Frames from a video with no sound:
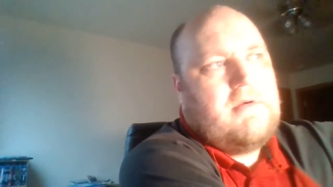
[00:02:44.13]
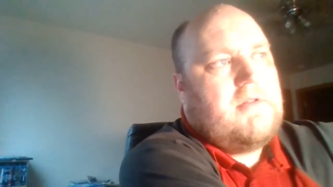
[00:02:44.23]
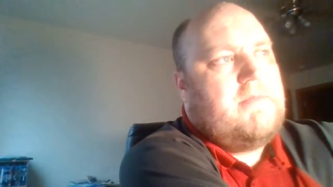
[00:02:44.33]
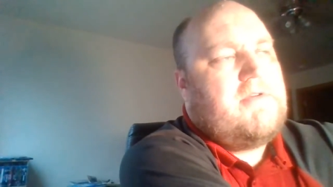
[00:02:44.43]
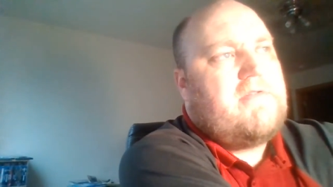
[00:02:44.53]

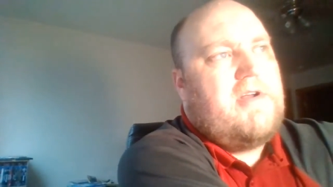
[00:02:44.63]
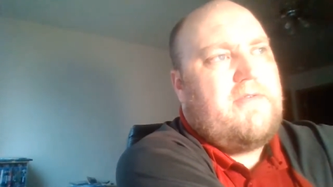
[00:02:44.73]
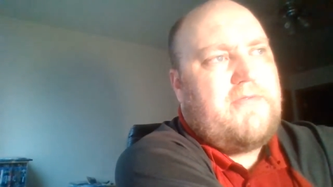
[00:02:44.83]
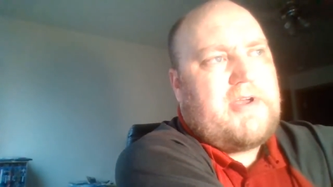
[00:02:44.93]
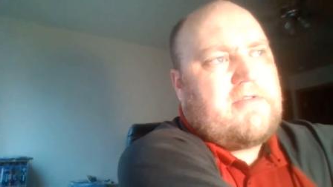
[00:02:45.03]
I'll try
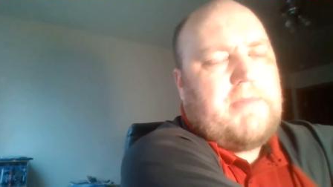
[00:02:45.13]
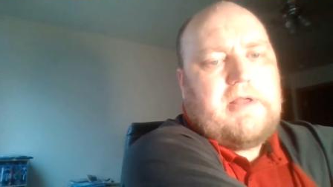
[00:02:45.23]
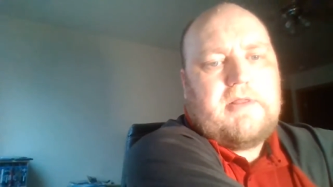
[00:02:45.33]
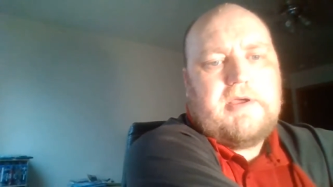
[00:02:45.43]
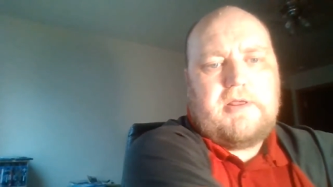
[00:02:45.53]
to fix
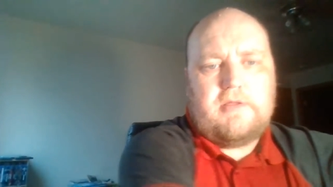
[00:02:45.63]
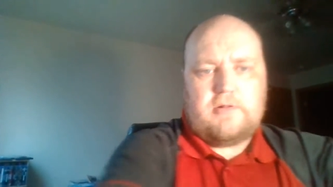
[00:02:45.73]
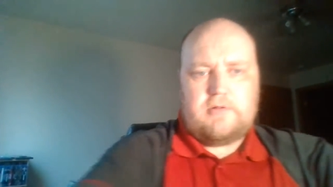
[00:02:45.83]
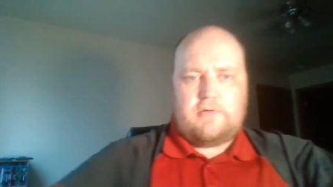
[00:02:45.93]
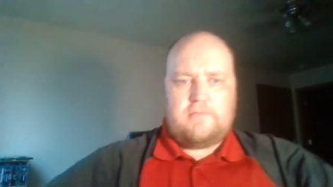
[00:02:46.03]
my lighting
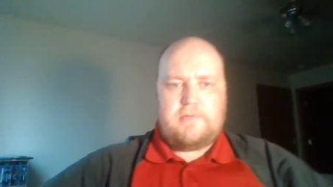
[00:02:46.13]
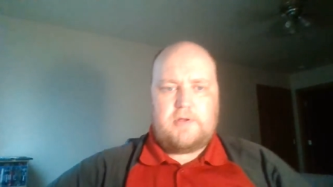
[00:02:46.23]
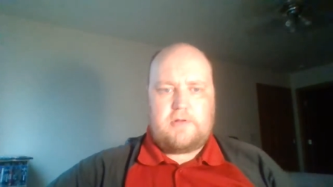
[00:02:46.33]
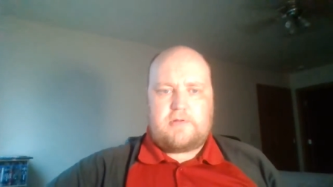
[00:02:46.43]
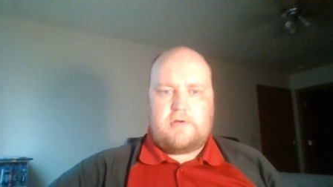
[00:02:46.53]
a little
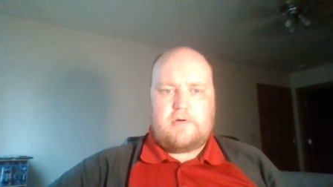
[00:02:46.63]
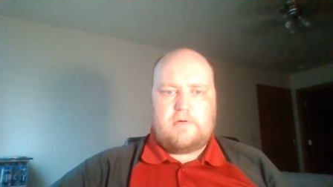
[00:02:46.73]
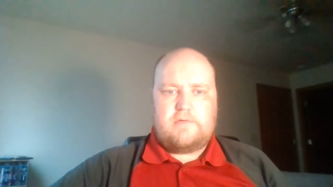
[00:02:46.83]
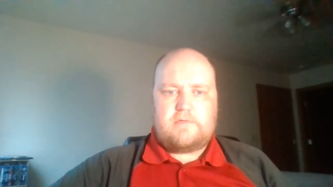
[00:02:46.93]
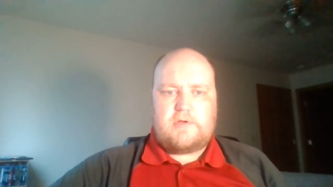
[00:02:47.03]
bit
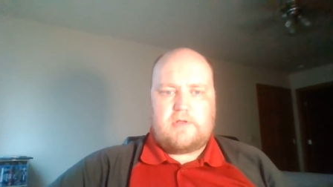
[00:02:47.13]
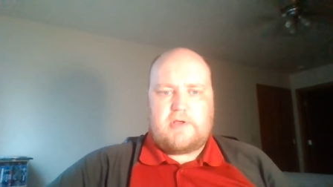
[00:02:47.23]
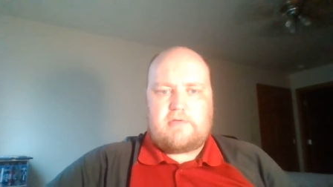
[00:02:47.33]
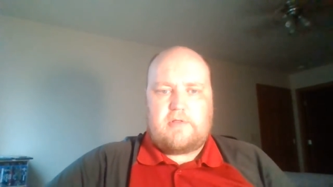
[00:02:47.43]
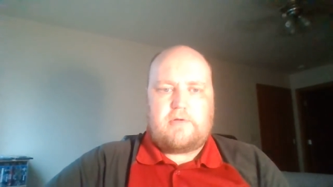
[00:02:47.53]
there.
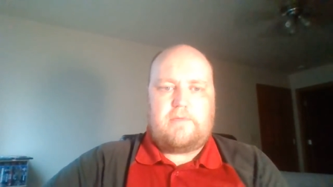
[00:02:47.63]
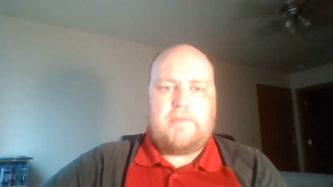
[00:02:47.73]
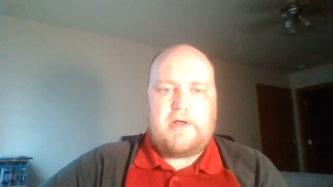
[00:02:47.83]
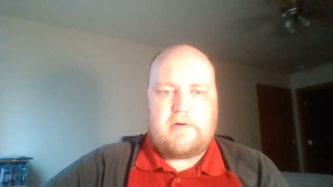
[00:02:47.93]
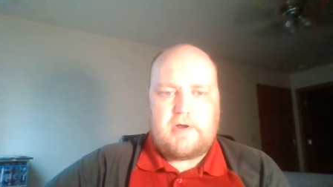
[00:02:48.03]
that's a little
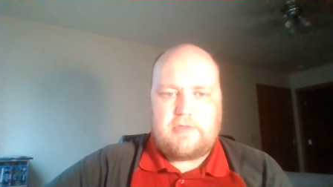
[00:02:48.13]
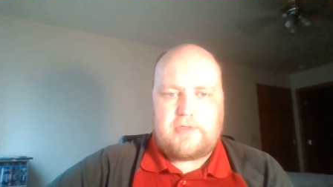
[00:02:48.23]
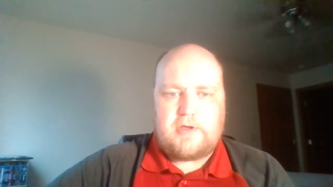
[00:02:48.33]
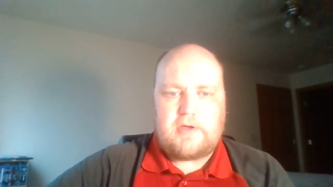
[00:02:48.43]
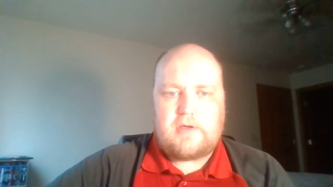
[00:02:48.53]
better,
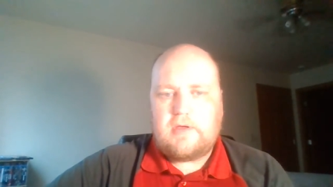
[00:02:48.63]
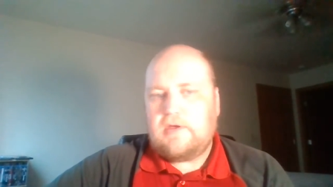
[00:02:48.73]
I think.